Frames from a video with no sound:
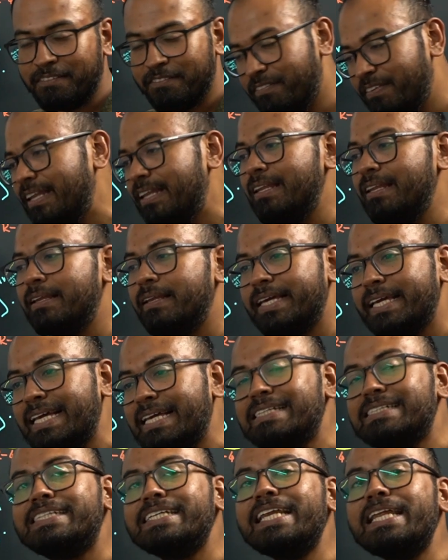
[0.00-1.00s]
will
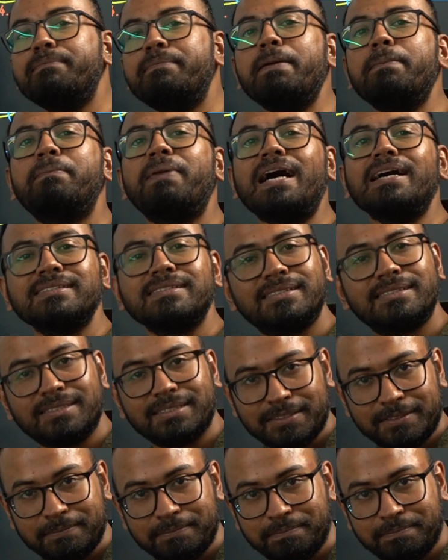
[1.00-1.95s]
easily be passed